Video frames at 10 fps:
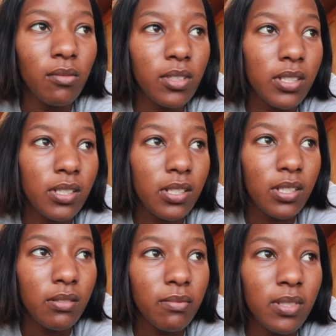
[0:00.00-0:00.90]

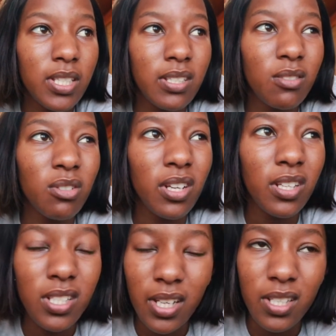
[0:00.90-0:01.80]
was today,
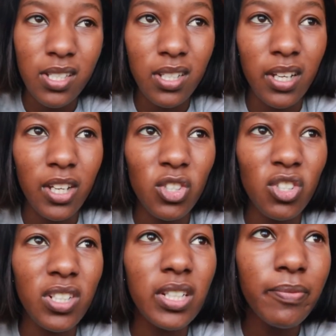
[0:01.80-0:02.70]
Saturday
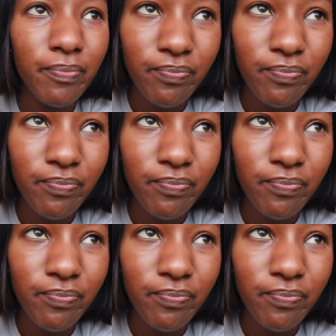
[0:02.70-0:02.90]
actually.